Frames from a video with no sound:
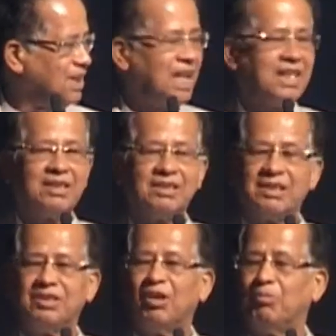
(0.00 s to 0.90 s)
That is
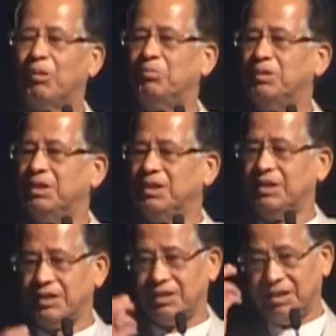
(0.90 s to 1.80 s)
the job of
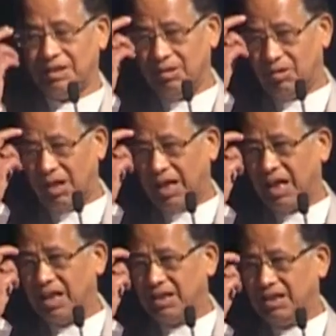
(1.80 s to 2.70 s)
your
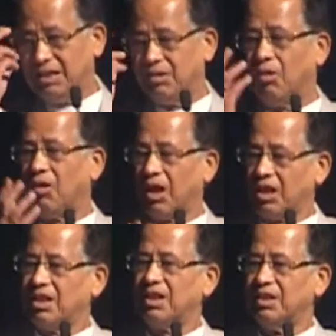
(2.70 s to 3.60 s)
IITs or
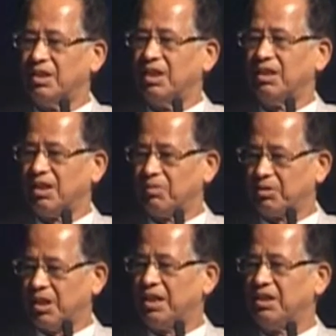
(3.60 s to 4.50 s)
other top
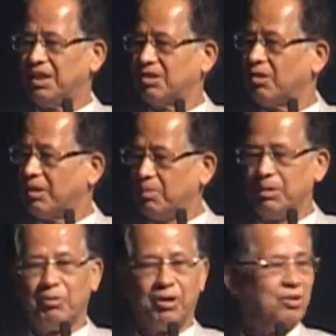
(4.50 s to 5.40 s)
scientists or
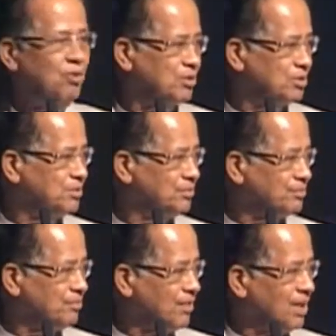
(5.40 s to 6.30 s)
everybody else.
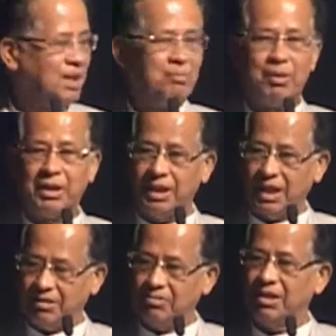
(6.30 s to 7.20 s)
But
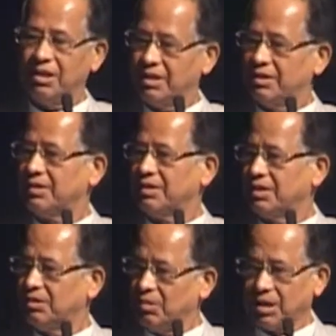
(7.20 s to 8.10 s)
that way,
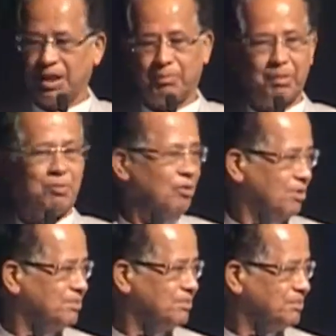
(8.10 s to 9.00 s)
we are capable.
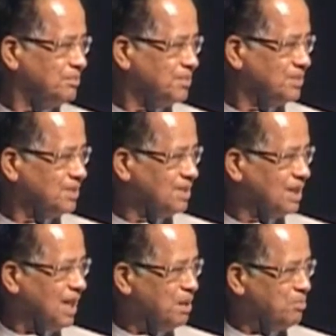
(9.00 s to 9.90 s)

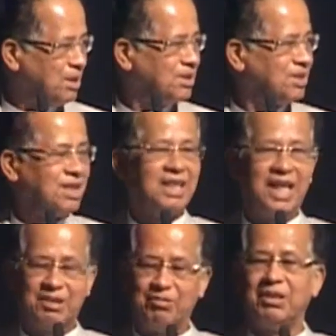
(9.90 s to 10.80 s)
I must say,
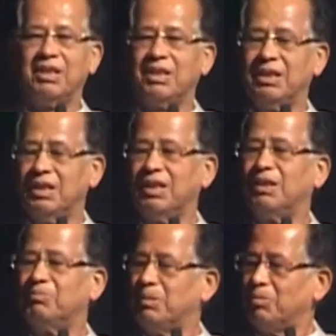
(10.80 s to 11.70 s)
that way,
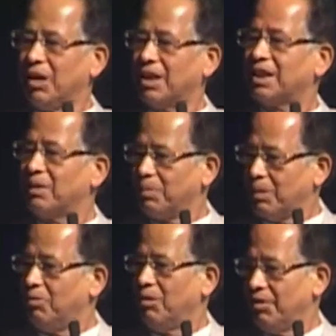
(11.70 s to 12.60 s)
Indian people are
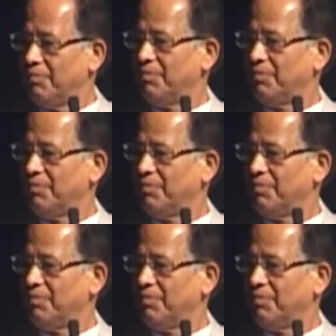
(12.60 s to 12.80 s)
capable,